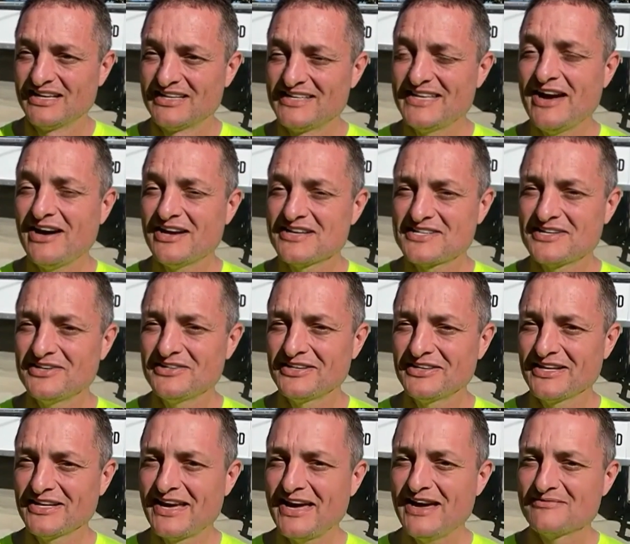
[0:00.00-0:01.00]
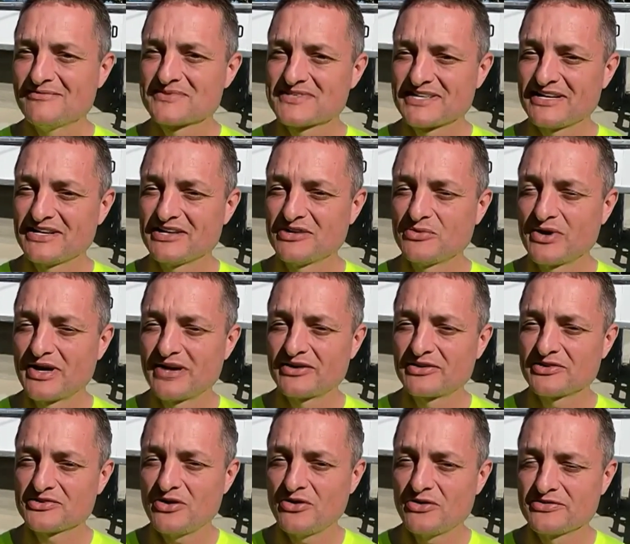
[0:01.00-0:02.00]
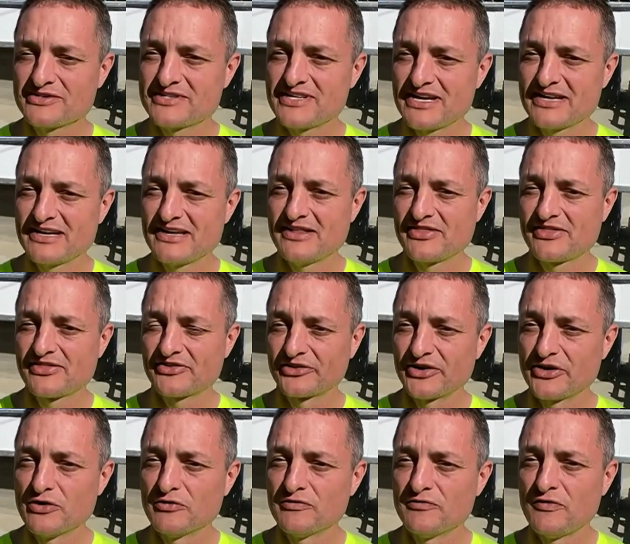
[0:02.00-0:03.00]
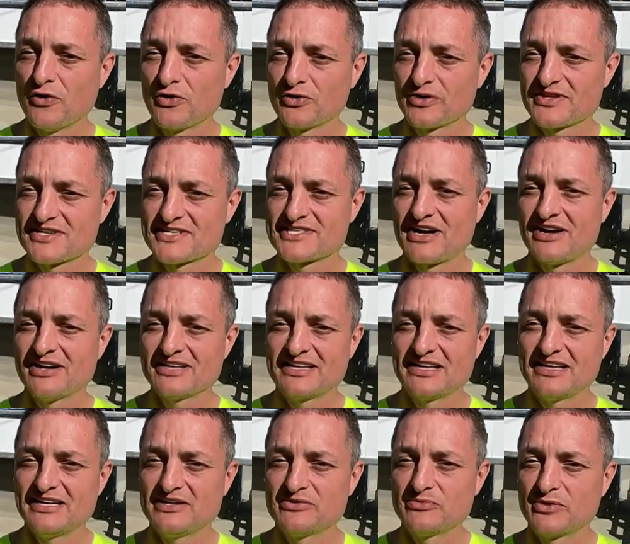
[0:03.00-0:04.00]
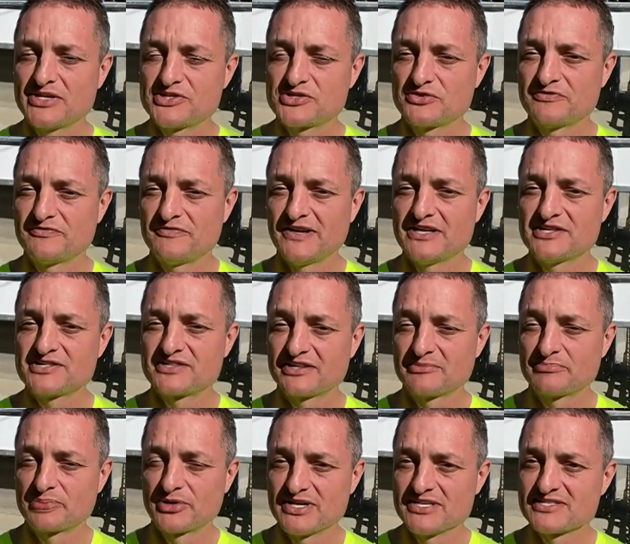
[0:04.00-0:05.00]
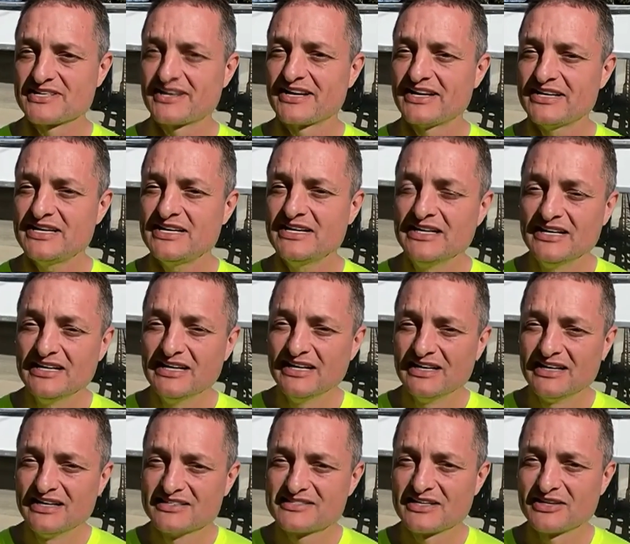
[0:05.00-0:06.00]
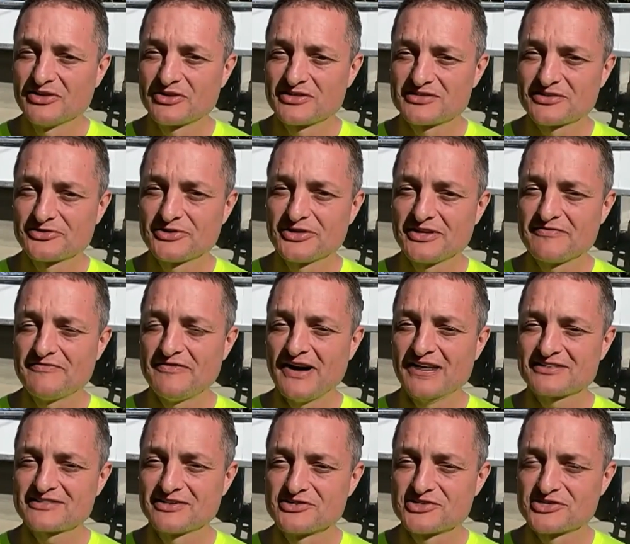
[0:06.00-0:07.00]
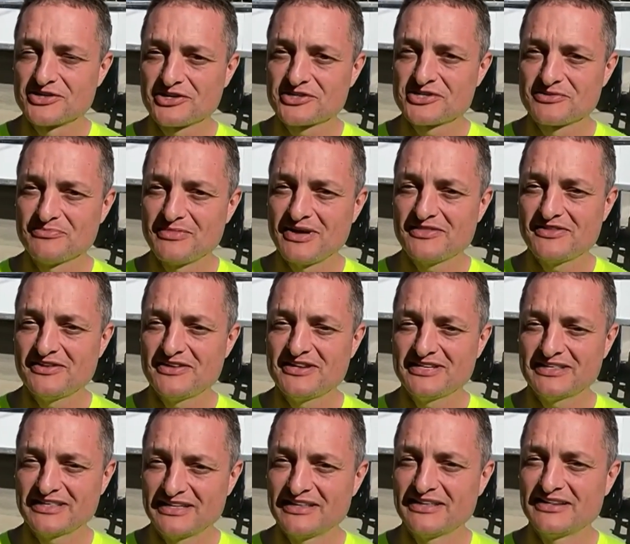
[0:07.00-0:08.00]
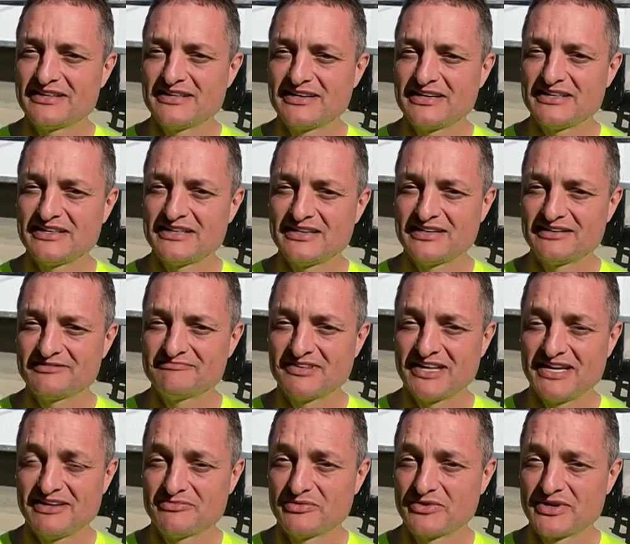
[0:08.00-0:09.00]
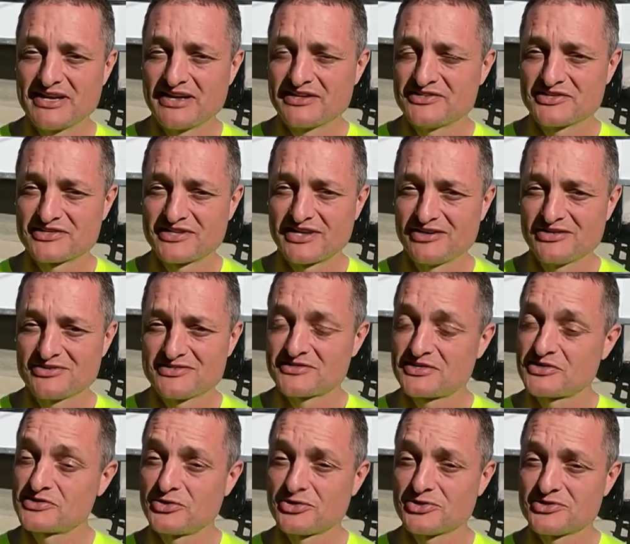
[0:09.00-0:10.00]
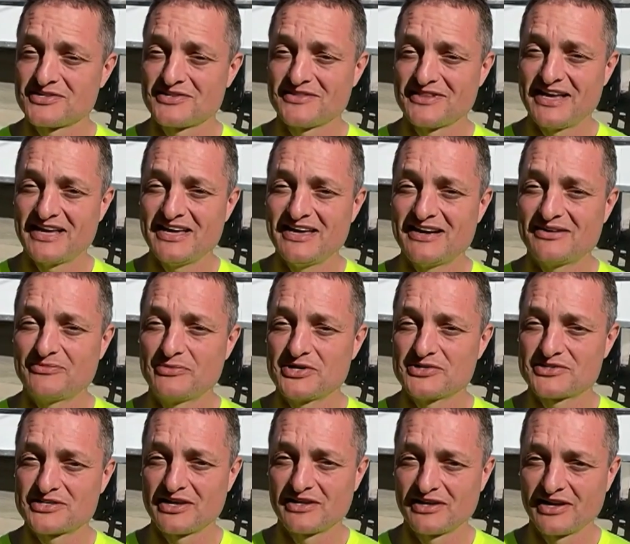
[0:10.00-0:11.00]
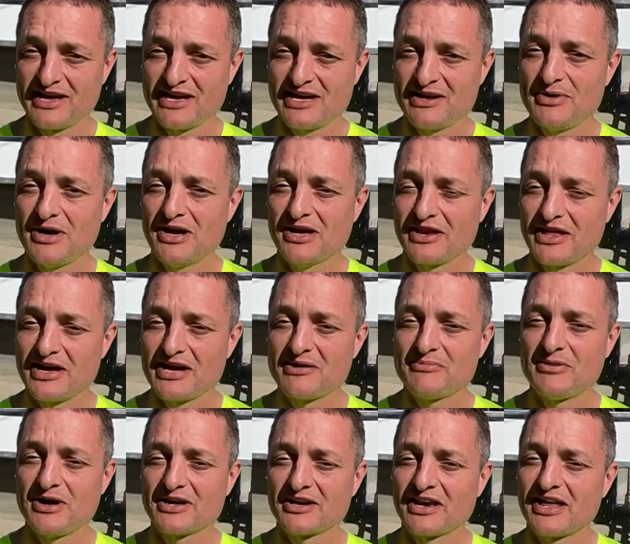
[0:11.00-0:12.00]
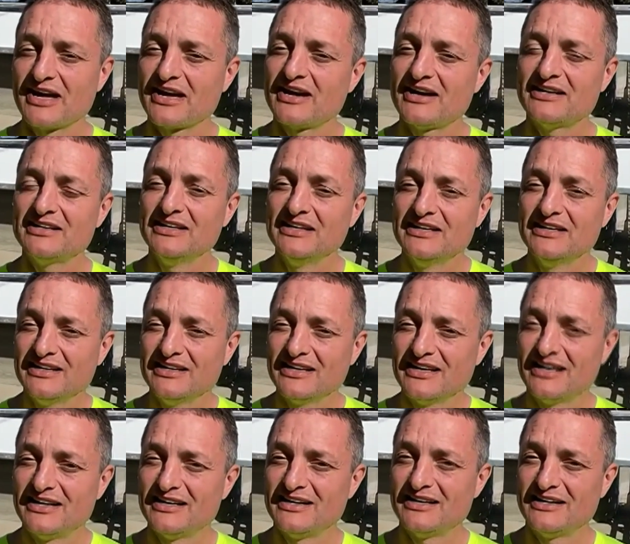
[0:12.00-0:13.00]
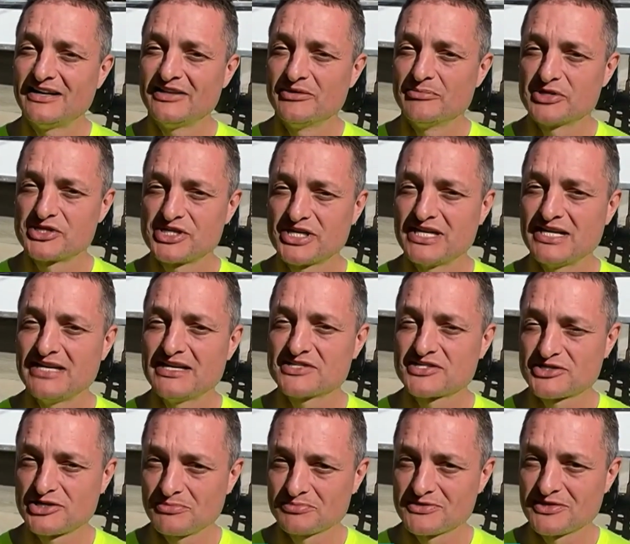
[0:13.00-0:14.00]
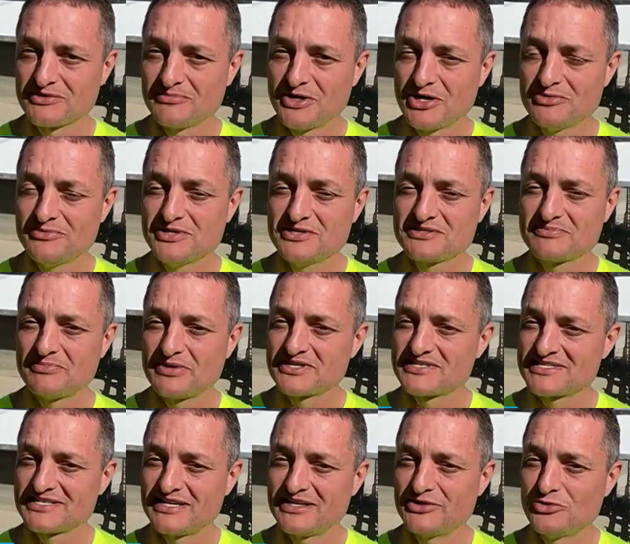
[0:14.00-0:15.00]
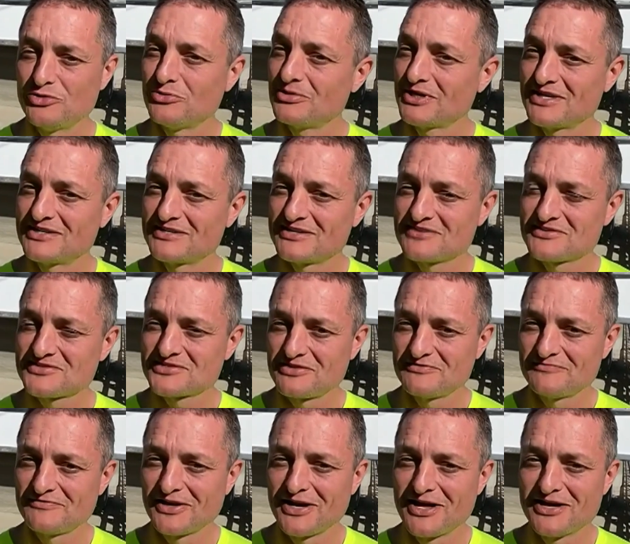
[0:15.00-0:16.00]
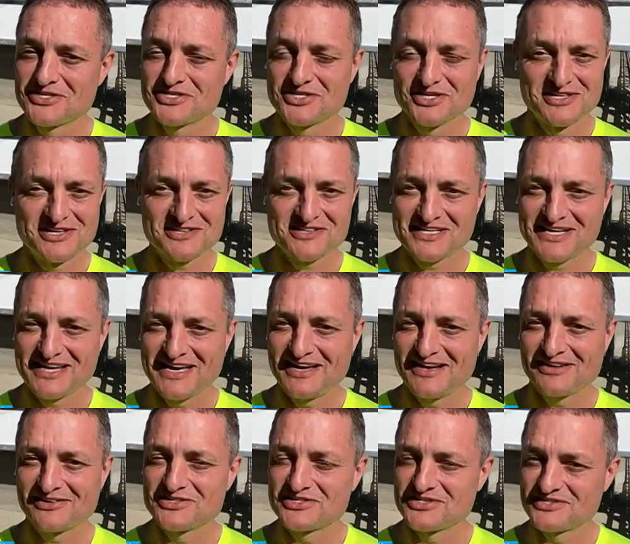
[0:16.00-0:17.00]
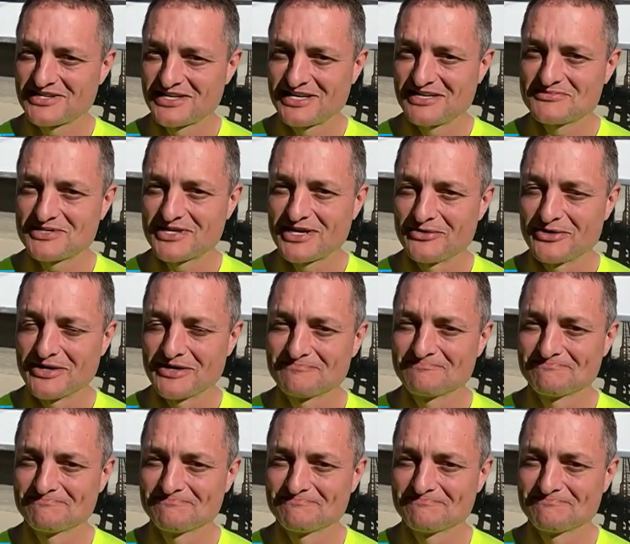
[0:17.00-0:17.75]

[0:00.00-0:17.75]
Yeah, I certainly am. So we're on day 3 or 4 at the site here, and we should finish the print today. So look, it's a really fast construction method, and it just goes, it's a tortoise and the hare. We just go layer by layer by layer, and the machine is stopped at the moment, but normally it doesn't stop for lunch, it doesn't care, it just keeps going.